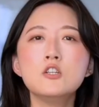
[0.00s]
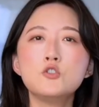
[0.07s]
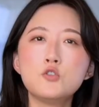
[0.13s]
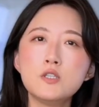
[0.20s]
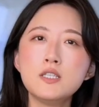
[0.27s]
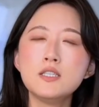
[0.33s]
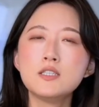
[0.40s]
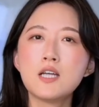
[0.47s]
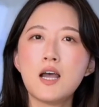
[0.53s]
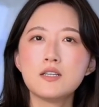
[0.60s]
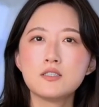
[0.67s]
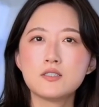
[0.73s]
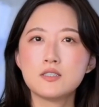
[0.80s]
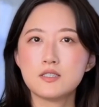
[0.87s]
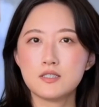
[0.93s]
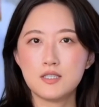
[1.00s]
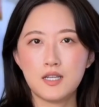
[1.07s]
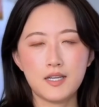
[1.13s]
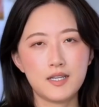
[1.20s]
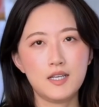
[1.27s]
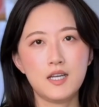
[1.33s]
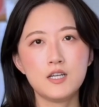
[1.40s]
Treating tasks
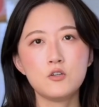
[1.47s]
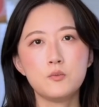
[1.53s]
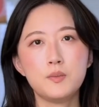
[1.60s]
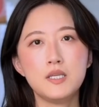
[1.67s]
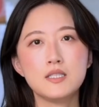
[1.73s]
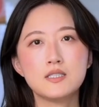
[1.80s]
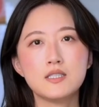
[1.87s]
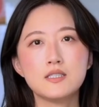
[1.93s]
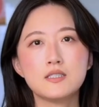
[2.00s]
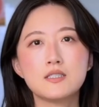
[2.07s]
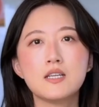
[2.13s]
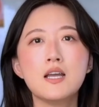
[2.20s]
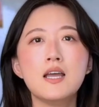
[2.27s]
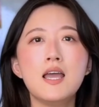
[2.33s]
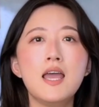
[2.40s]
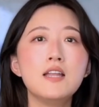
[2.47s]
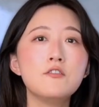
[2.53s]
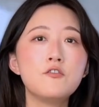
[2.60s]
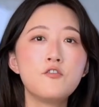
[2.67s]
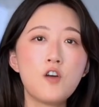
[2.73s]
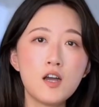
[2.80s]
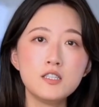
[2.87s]
like Lego pieces
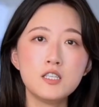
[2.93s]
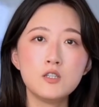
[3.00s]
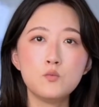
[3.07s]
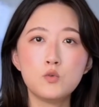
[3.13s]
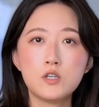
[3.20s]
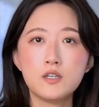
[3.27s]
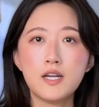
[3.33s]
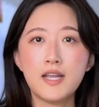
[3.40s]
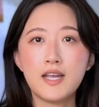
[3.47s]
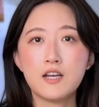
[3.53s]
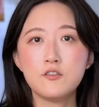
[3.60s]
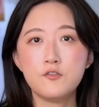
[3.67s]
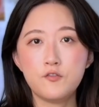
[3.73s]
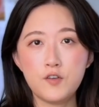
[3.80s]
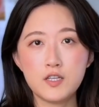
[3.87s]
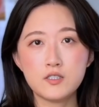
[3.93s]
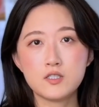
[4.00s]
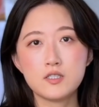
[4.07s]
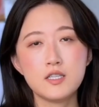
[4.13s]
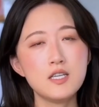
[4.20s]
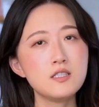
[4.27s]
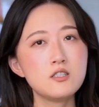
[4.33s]
and finding where AI
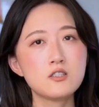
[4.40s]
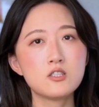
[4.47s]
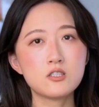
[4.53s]
fits is the